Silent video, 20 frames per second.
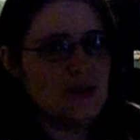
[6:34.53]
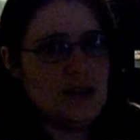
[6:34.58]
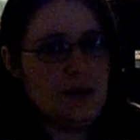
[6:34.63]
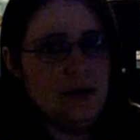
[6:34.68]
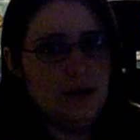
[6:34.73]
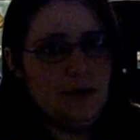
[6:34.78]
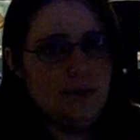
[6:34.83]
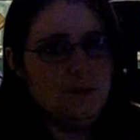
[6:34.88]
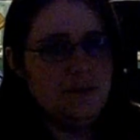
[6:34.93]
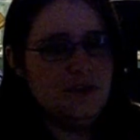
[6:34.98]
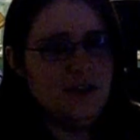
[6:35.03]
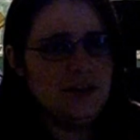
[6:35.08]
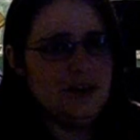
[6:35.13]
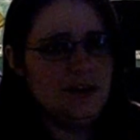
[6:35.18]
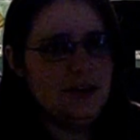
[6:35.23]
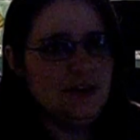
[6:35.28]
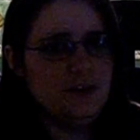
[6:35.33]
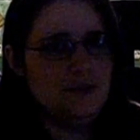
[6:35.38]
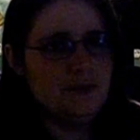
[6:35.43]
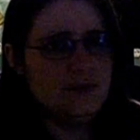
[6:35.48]
I'm
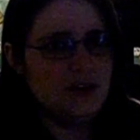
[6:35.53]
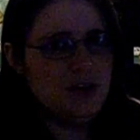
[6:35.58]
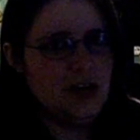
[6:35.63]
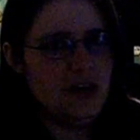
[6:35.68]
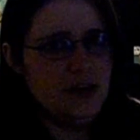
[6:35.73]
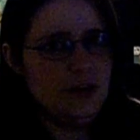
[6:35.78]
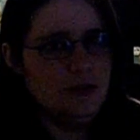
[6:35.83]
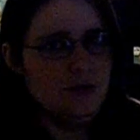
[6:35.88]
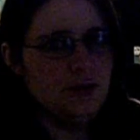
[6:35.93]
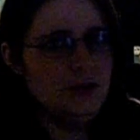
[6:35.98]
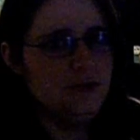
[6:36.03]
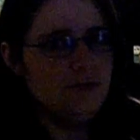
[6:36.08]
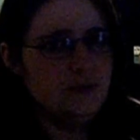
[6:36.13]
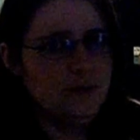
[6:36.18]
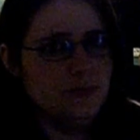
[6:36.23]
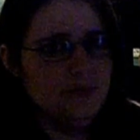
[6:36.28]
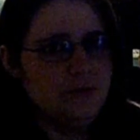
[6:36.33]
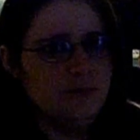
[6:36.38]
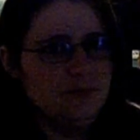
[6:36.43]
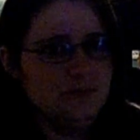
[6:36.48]
thinking of the coyote
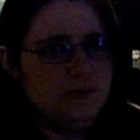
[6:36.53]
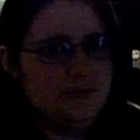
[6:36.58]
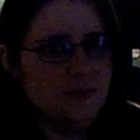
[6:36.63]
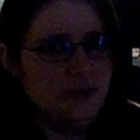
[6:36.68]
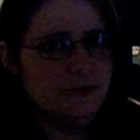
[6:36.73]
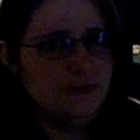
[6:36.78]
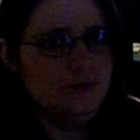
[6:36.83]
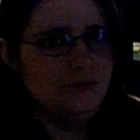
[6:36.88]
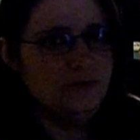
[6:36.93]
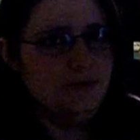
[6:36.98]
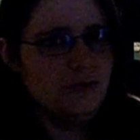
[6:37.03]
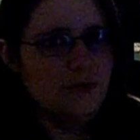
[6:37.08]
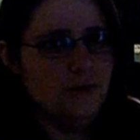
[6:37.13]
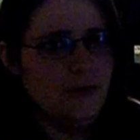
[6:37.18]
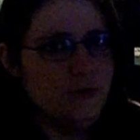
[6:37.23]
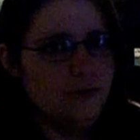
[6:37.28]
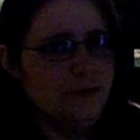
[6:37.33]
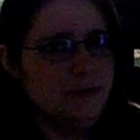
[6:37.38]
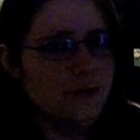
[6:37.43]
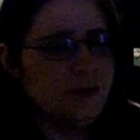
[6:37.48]
from the
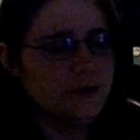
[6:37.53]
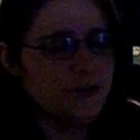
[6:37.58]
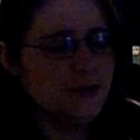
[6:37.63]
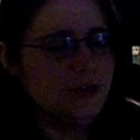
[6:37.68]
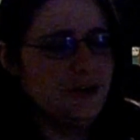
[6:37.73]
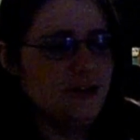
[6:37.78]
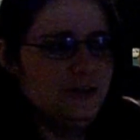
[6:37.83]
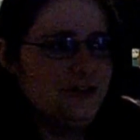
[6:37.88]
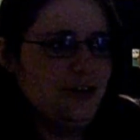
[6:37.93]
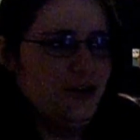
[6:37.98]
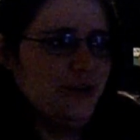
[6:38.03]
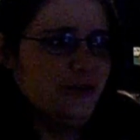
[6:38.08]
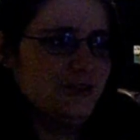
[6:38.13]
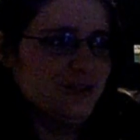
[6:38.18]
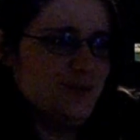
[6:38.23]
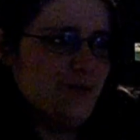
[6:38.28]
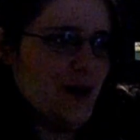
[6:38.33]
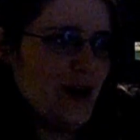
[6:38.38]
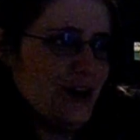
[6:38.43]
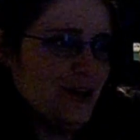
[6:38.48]
Roadrunner
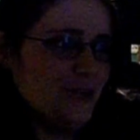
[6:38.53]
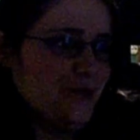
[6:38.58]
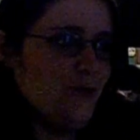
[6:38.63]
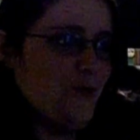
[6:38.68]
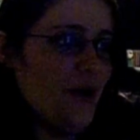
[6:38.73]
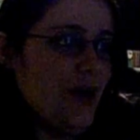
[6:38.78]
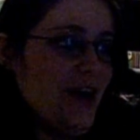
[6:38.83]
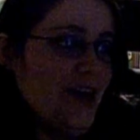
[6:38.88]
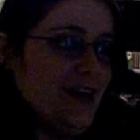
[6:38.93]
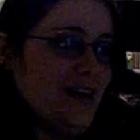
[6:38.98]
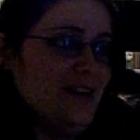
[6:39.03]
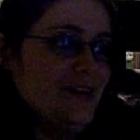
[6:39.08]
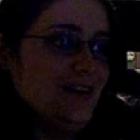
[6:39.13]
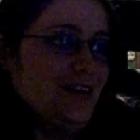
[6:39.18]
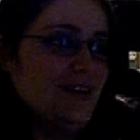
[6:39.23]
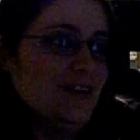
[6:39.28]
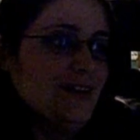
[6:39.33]
cartoons, by the way.